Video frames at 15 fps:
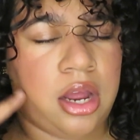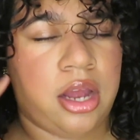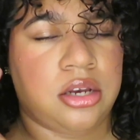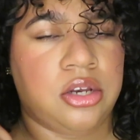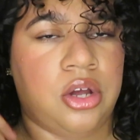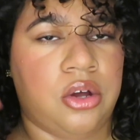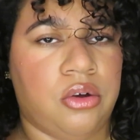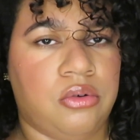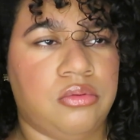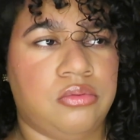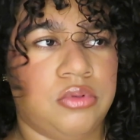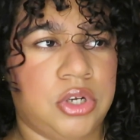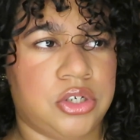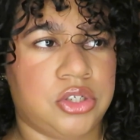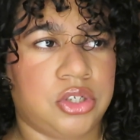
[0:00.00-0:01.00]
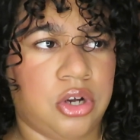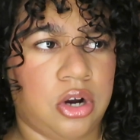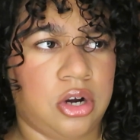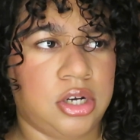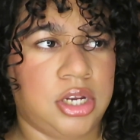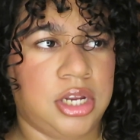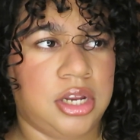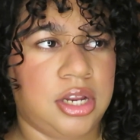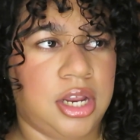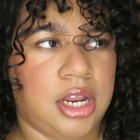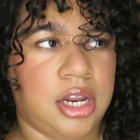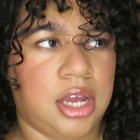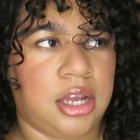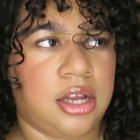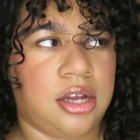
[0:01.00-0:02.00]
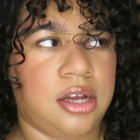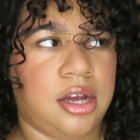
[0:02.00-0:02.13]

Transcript: I know there's Target, and I